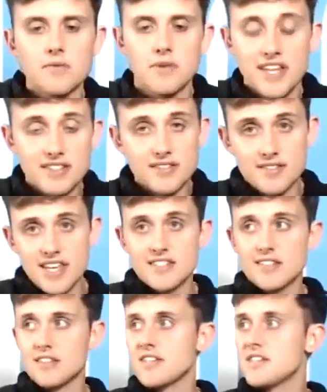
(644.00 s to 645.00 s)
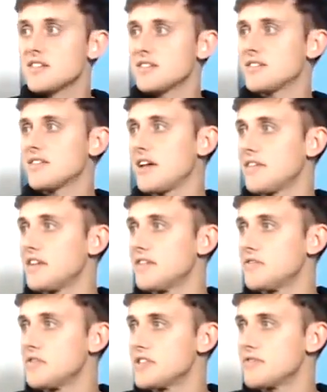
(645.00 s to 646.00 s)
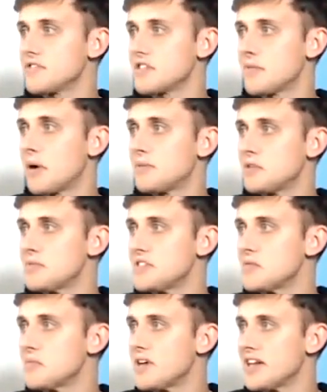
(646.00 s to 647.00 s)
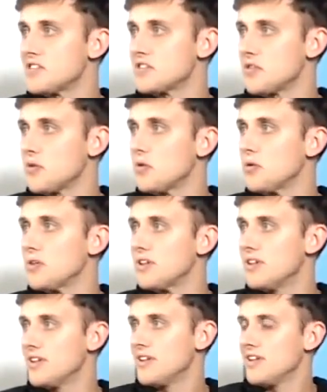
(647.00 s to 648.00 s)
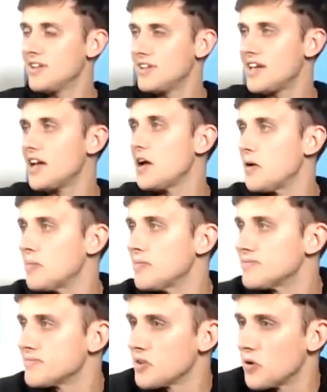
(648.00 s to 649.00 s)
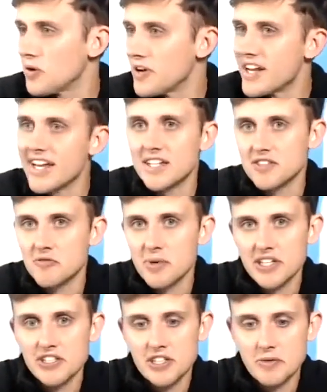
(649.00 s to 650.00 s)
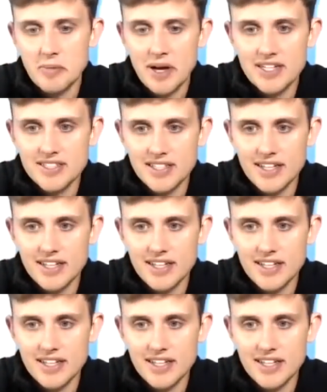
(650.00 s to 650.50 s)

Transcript: well that's at least kind of gives reason for some optimism, and it's not all a negative picture that we're painting.